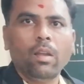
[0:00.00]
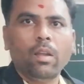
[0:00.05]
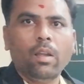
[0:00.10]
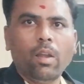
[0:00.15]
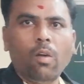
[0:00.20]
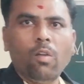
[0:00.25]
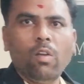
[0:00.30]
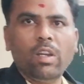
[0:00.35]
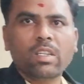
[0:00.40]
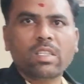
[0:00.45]

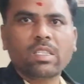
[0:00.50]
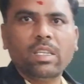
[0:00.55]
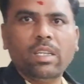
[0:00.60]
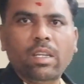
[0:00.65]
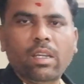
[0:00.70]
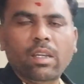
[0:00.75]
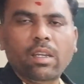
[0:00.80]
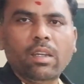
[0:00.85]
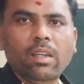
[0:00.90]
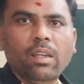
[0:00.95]
Now let's
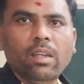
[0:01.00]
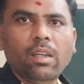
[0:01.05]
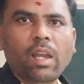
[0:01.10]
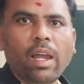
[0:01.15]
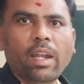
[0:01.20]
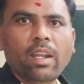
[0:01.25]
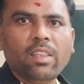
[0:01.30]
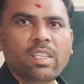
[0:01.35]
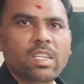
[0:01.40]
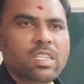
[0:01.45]
see
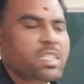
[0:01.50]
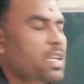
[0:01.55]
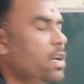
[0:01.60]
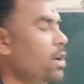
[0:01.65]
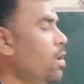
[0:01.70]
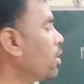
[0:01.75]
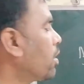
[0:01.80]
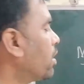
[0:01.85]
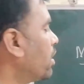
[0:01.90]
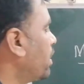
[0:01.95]
another cell
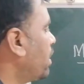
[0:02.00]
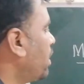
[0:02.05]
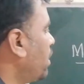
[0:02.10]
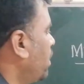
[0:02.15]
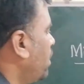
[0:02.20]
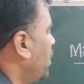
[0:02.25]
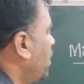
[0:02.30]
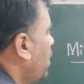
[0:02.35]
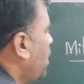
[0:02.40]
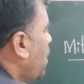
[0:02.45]

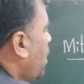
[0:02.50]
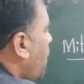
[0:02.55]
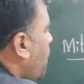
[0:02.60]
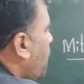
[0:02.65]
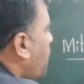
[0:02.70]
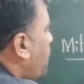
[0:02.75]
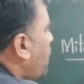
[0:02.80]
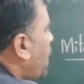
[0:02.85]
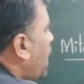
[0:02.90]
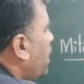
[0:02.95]
organelle,
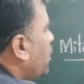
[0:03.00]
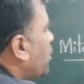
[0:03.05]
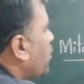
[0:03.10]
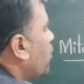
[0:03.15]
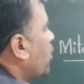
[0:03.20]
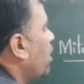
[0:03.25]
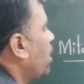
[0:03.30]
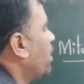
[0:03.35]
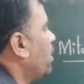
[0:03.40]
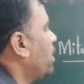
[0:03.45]

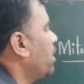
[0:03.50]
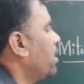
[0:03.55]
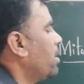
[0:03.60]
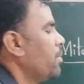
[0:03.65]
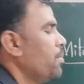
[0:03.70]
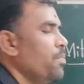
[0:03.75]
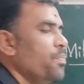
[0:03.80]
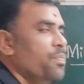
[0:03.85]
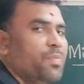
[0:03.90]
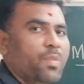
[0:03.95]

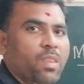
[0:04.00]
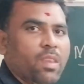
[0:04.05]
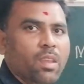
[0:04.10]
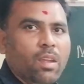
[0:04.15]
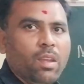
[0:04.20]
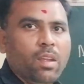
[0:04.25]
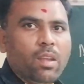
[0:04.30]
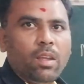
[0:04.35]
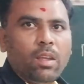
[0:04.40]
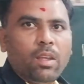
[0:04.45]
mitochondria.
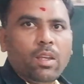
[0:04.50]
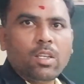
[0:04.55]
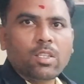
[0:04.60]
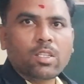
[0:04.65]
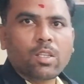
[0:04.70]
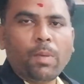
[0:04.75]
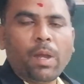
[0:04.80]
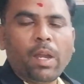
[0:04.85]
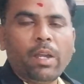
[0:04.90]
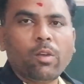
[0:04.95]

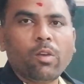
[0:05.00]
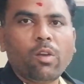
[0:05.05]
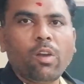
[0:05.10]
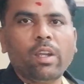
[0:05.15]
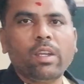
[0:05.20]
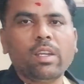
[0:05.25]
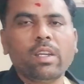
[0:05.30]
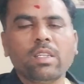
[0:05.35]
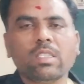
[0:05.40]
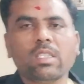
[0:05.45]
So
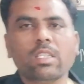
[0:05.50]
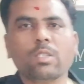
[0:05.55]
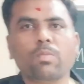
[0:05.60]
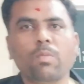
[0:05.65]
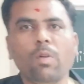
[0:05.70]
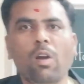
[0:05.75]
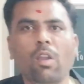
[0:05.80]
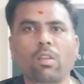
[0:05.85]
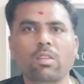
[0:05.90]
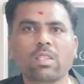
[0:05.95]
mitochondria is the
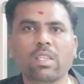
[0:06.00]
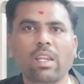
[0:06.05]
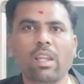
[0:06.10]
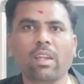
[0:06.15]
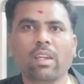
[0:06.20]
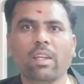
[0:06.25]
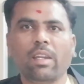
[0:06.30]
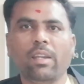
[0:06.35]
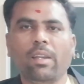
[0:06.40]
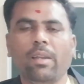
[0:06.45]
small cell
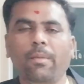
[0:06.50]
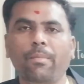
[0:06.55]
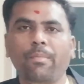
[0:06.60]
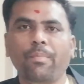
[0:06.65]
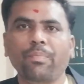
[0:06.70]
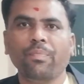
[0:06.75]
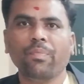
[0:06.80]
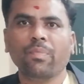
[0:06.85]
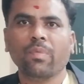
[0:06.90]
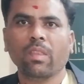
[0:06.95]
organelle.
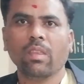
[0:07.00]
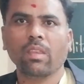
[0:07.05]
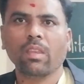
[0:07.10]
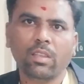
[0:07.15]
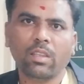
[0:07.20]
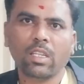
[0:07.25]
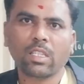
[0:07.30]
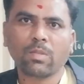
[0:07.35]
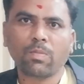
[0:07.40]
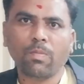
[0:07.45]

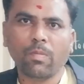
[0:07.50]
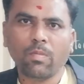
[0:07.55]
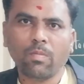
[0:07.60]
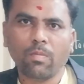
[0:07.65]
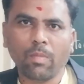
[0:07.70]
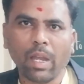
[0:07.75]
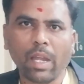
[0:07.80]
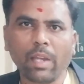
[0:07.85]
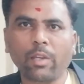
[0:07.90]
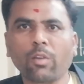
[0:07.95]
The
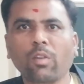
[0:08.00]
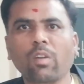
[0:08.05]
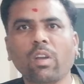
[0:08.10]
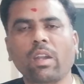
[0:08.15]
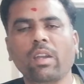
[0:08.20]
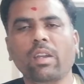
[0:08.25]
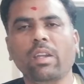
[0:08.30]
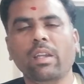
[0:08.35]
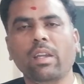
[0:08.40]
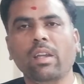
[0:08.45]

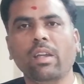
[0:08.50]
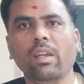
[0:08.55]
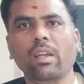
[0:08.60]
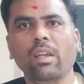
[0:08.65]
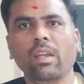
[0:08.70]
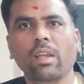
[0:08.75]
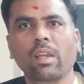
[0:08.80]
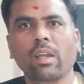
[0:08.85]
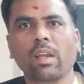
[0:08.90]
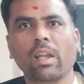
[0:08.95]

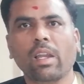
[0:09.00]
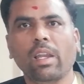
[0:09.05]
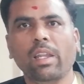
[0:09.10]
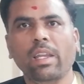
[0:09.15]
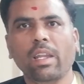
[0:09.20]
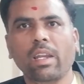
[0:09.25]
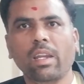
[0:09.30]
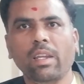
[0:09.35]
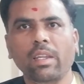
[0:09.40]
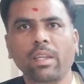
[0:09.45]
mitochondria
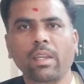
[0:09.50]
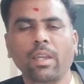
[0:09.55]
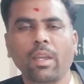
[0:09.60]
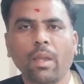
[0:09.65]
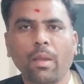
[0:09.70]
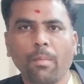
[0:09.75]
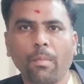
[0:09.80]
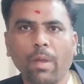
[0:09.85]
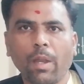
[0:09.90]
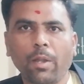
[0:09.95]
clearly
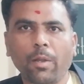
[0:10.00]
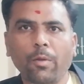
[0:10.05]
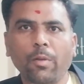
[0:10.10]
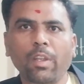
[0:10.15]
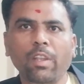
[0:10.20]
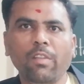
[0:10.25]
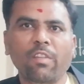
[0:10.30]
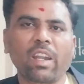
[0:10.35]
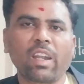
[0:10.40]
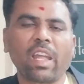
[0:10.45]
by
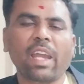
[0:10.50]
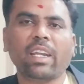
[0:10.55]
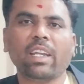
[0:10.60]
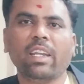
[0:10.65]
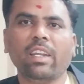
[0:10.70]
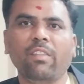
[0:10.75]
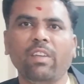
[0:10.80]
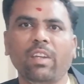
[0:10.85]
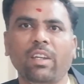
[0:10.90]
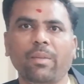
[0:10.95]
doing one
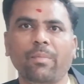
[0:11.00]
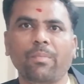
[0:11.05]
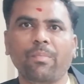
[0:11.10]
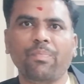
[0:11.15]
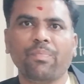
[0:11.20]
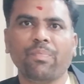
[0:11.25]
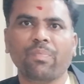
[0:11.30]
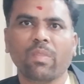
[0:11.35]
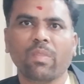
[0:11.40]
activity.